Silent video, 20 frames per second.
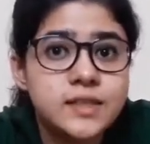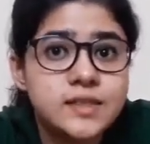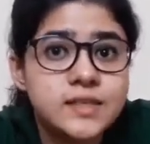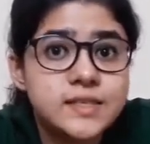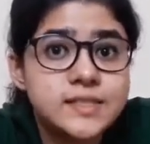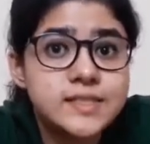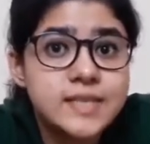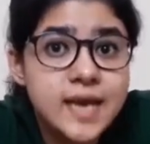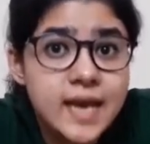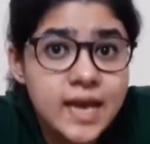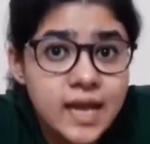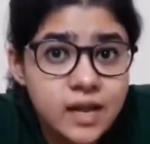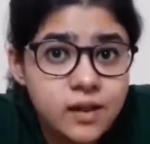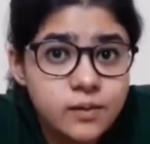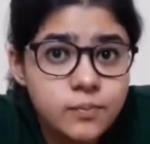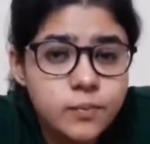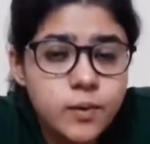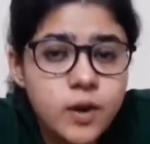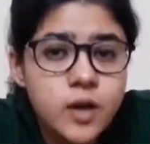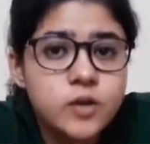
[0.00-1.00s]
This
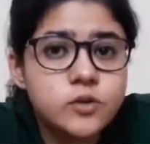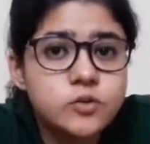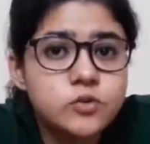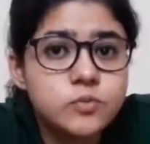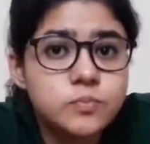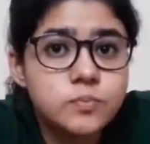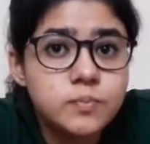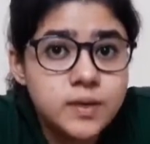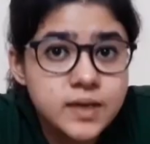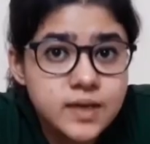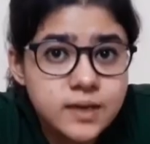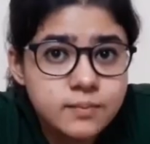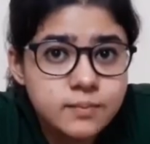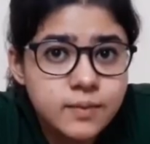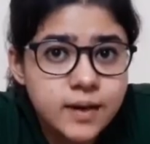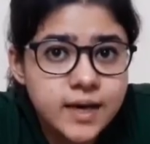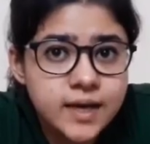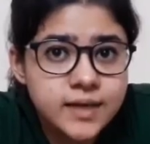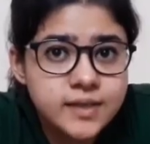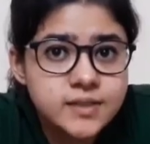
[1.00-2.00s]
help to
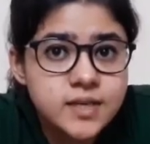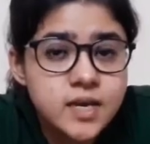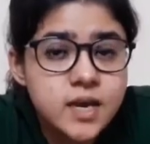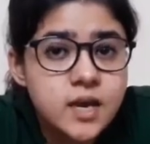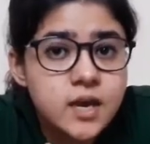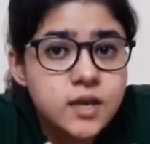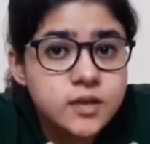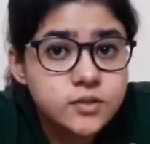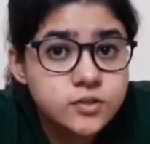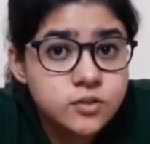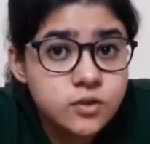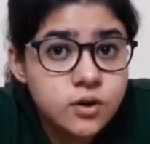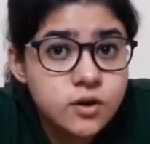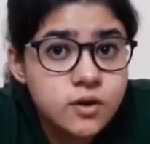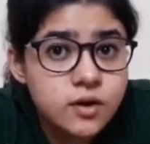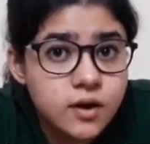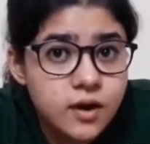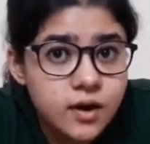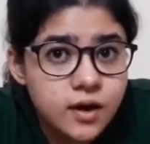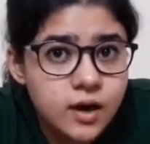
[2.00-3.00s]
minimize
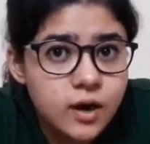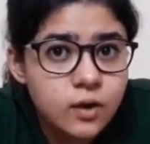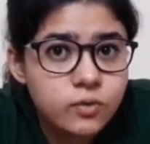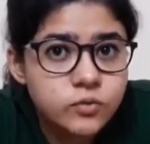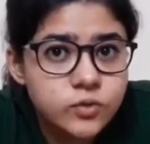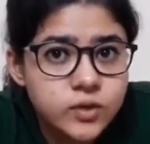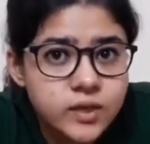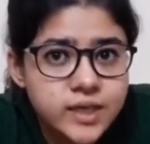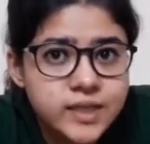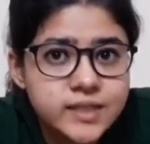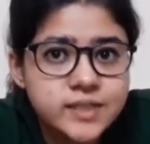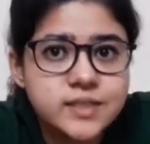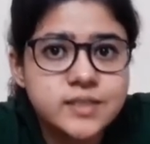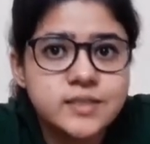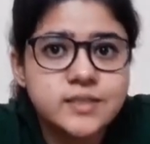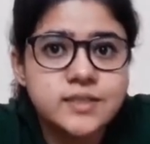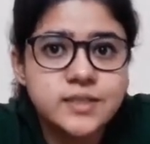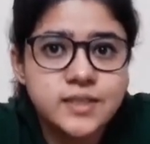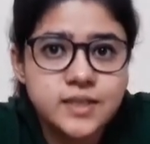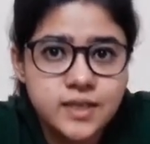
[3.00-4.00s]
turnaround
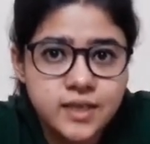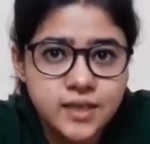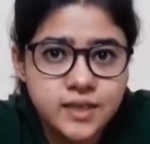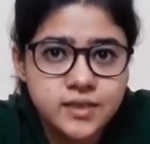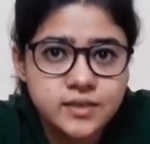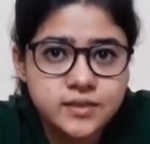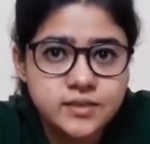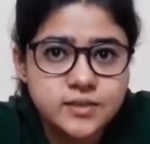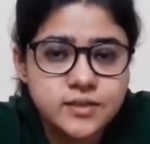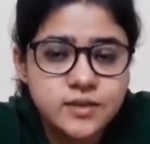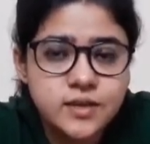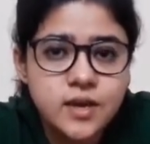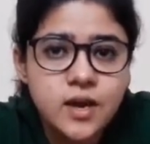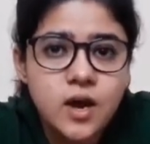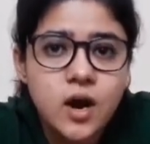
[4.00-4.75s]
related delays.